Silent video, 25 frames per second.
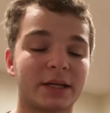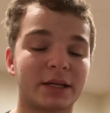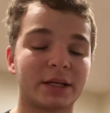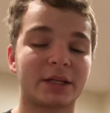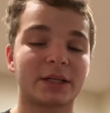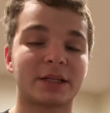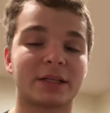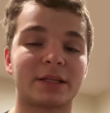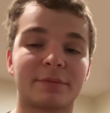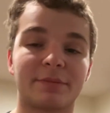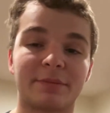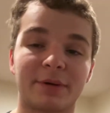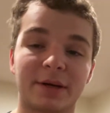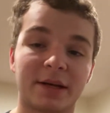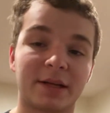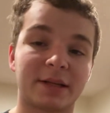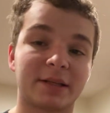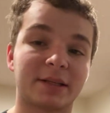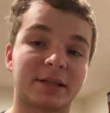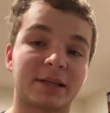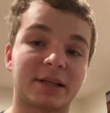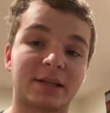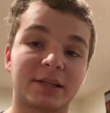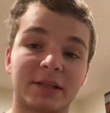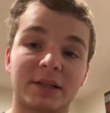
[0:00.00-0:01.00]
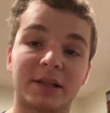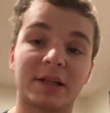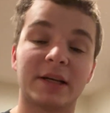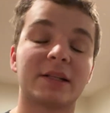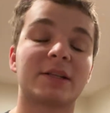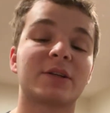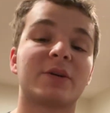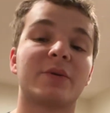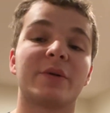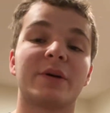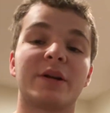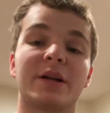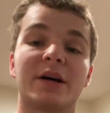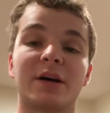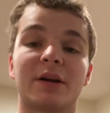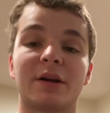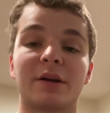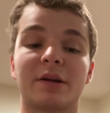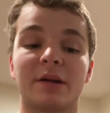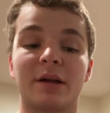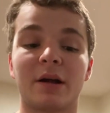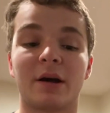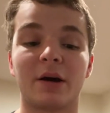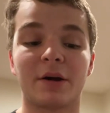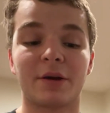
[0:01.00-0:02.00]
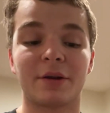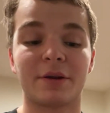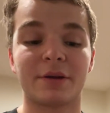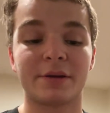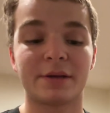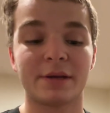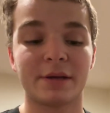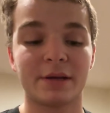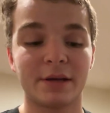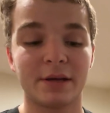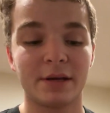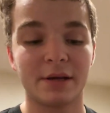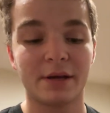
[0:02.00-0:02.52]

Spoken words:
It just depends because a lot's going on